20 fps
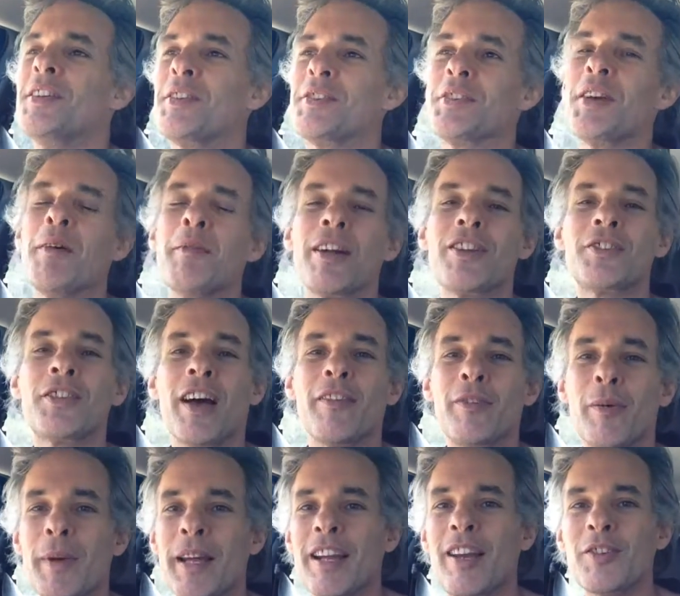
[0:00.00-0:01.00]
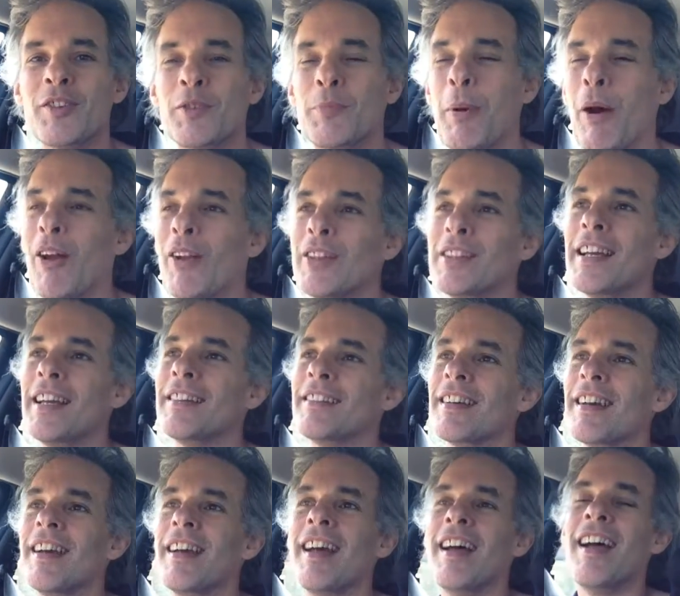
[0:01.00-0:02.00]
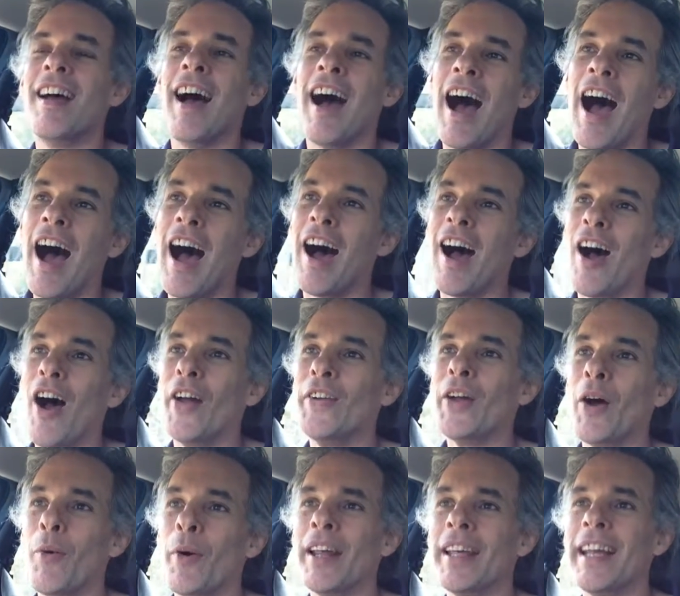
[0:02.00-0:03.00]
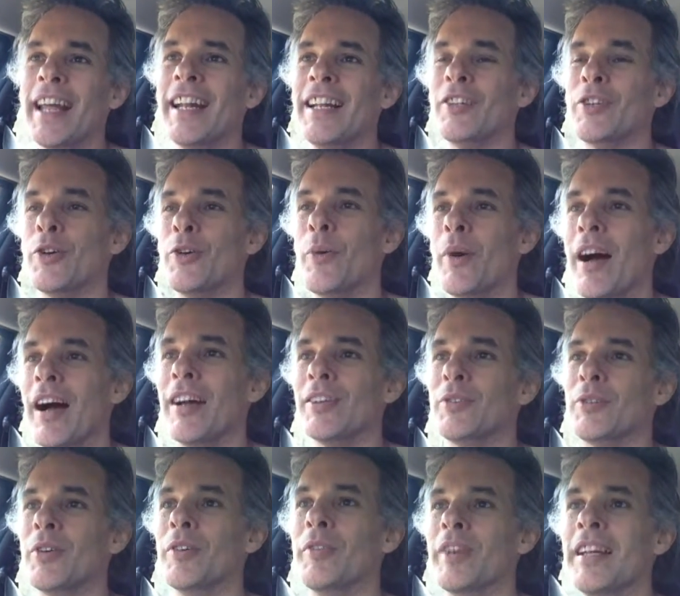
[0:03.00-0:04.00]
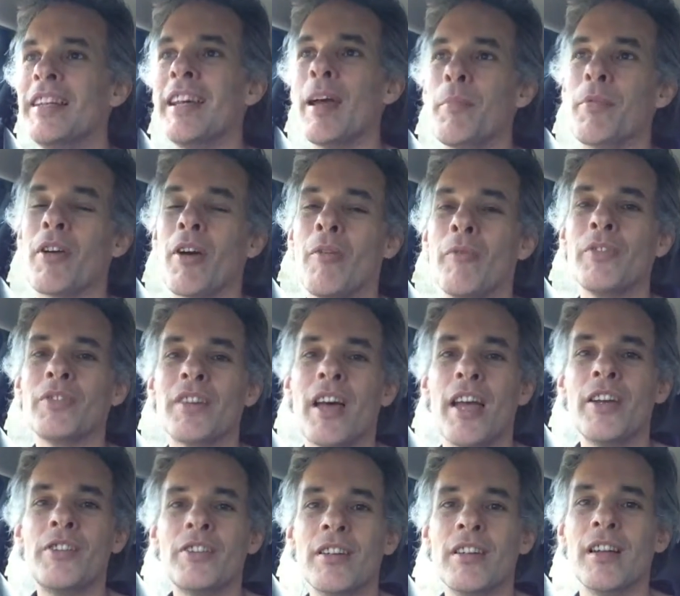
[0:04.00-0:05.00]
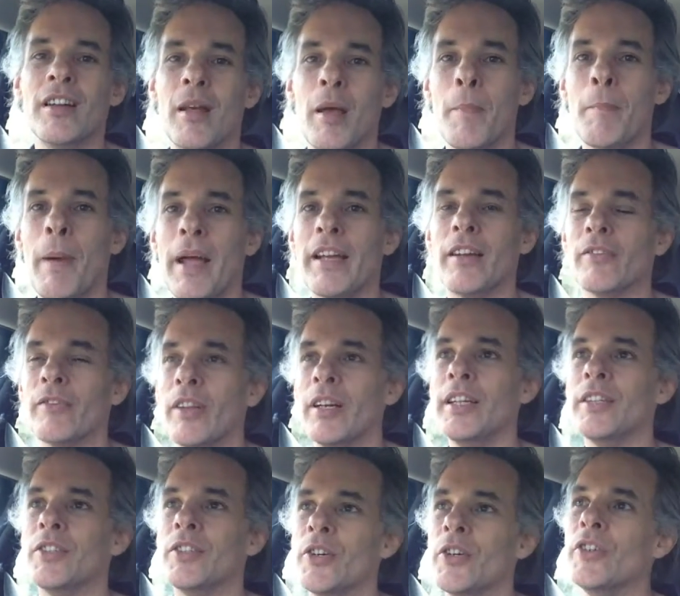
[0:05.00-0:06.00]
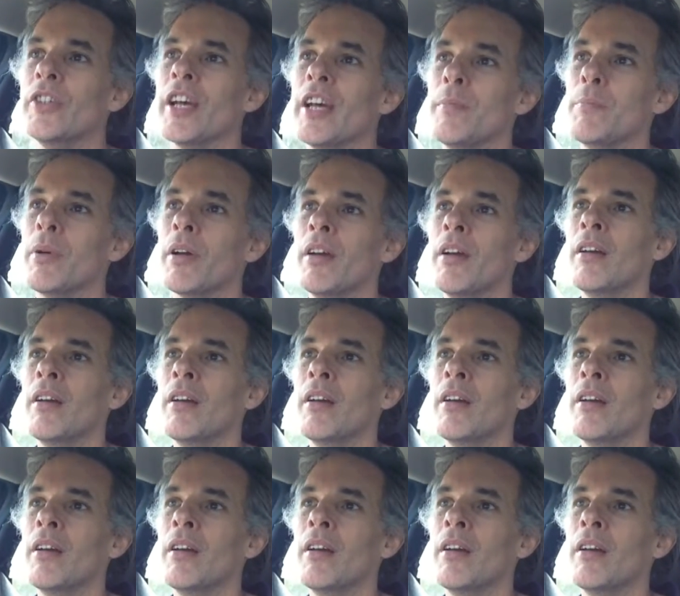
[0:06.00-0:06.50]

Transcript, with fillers: just so much stuff. I mean, because it's politics, uh, I don't want to get into uh, sort of in-depth conversation and, and make it really too deep.